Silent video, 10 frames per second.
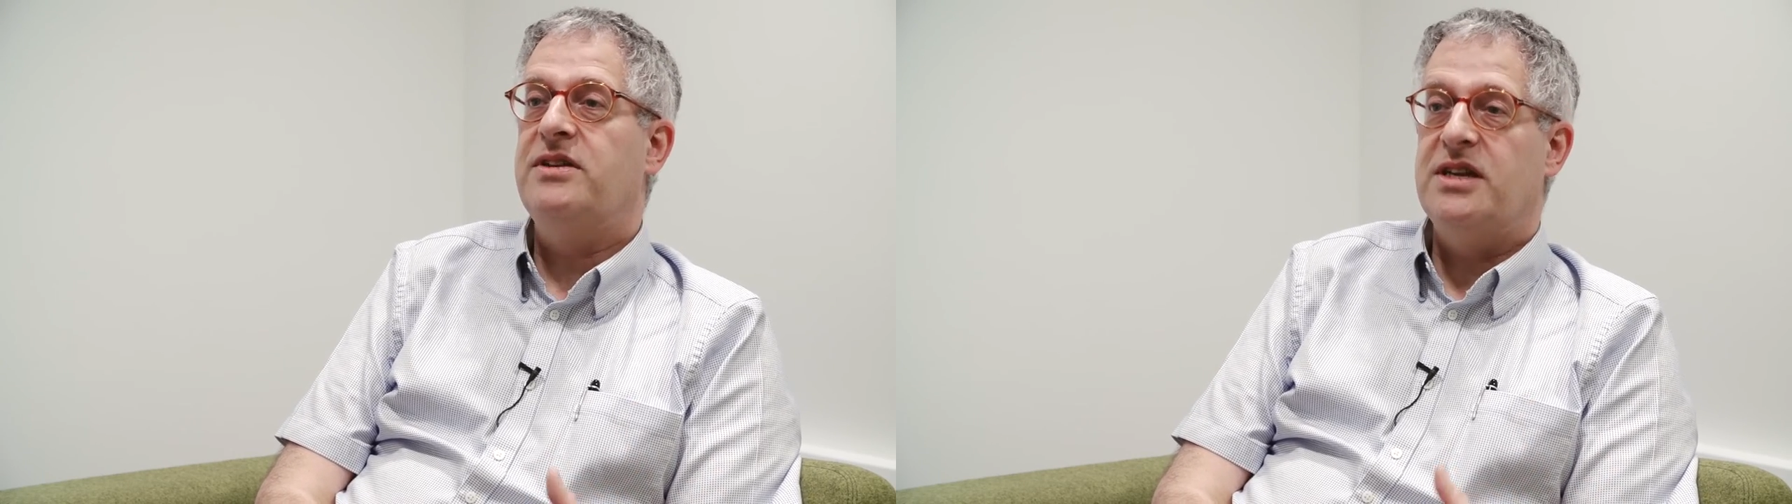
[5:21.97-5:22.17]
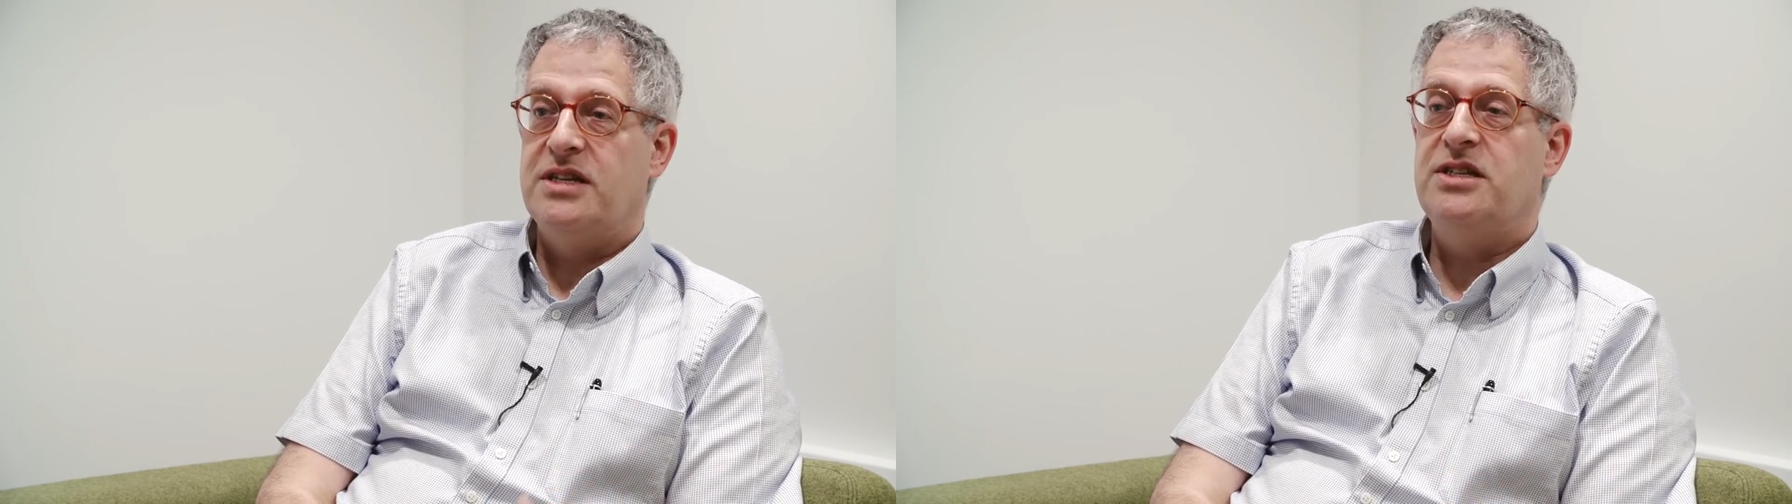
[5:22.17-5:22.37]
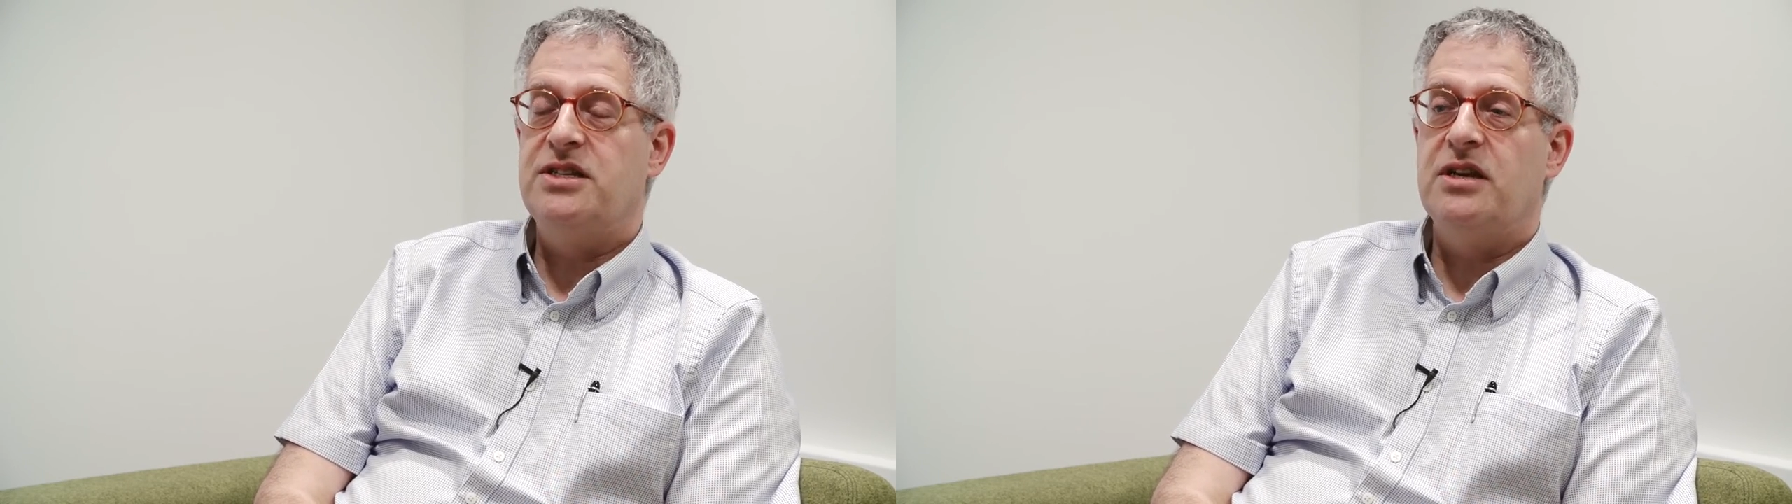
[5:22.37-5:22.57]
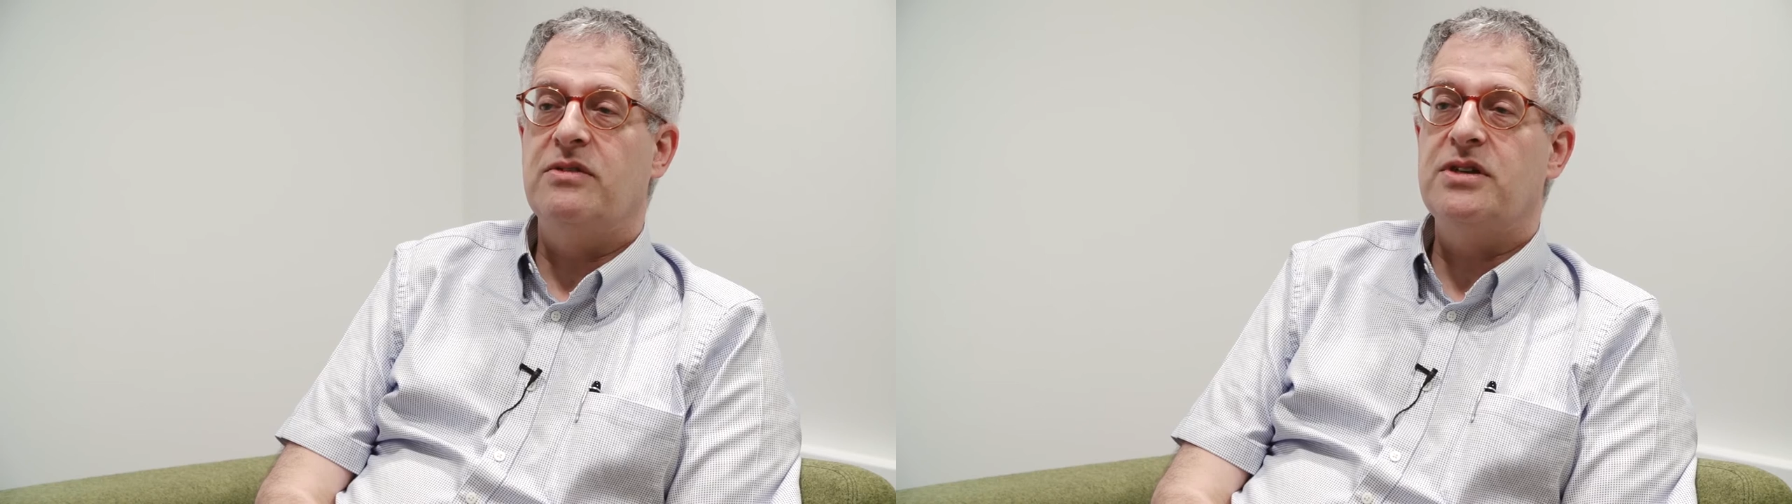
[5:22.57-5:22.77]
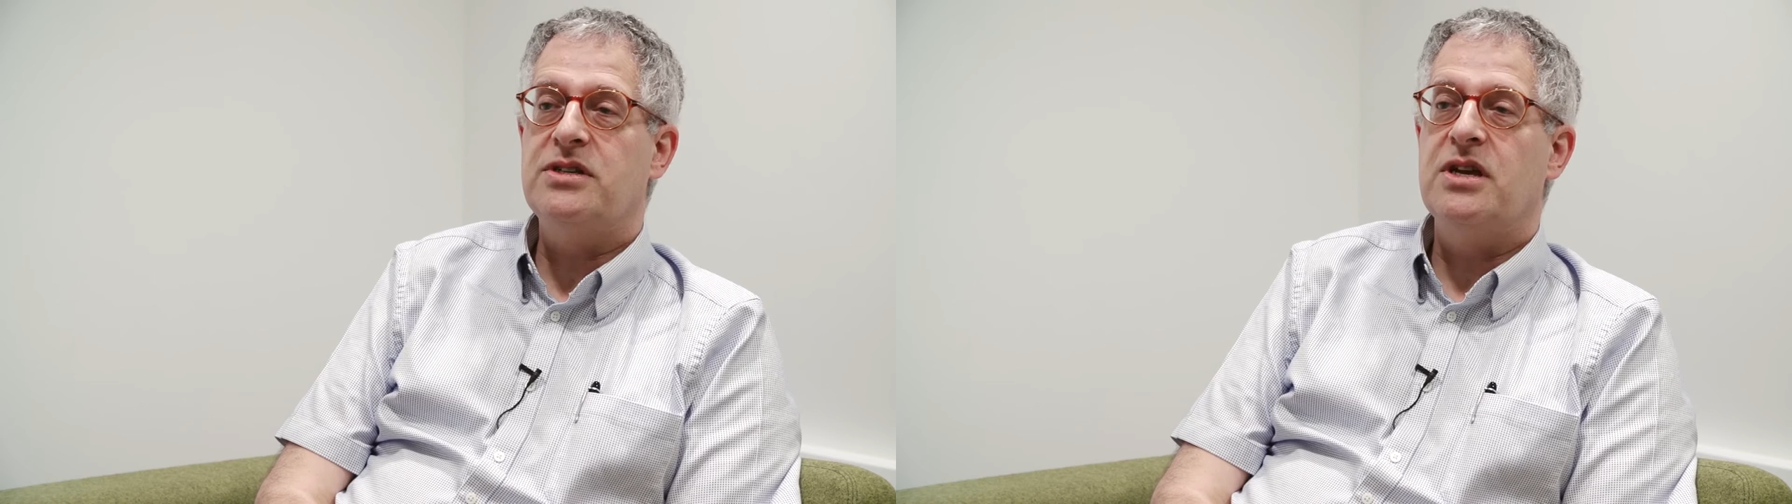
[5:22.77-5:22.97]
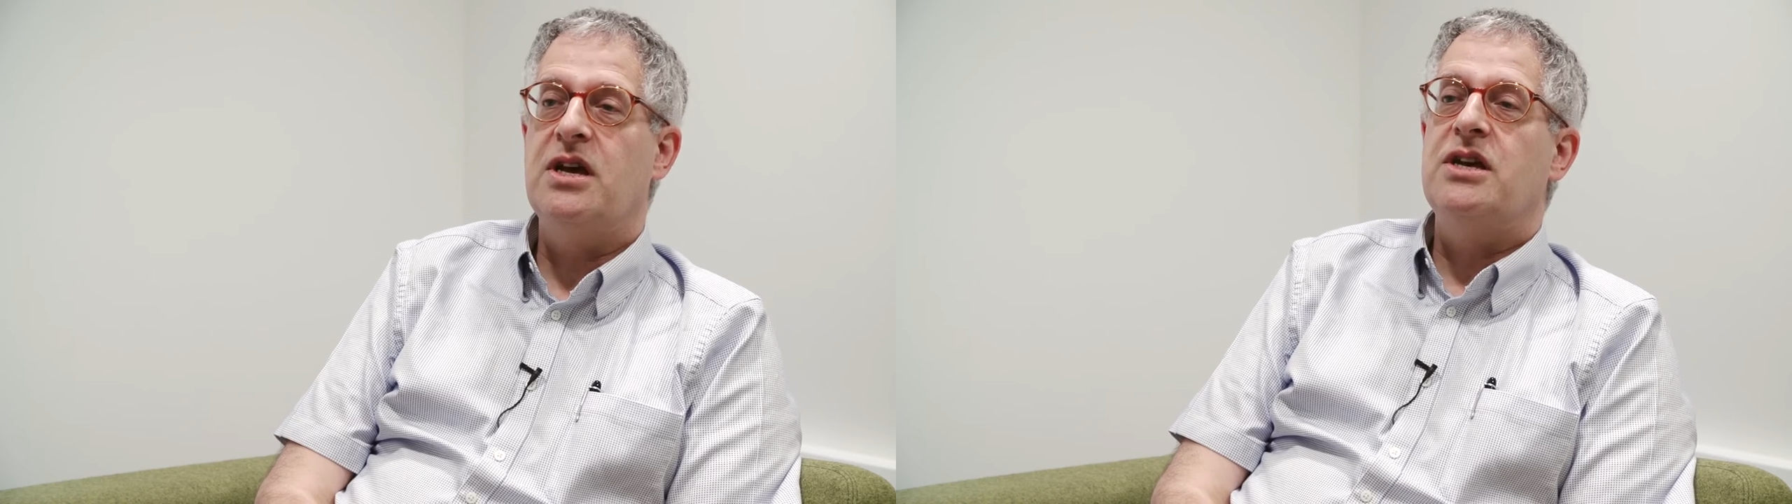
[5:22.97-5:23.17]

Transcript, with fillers: and ICSI service.